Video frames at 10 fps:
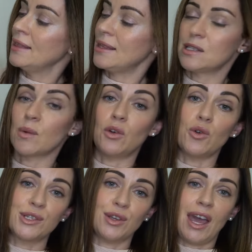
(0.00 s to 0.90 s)
This one
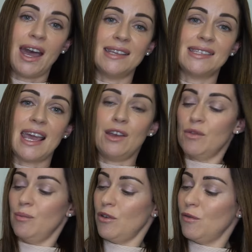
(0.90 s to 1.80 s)
also has a
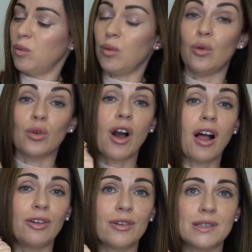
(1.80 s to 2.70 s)
removable
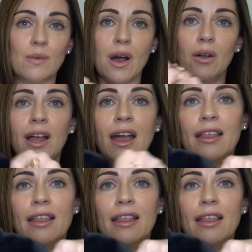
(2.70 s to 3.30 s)
collar as well.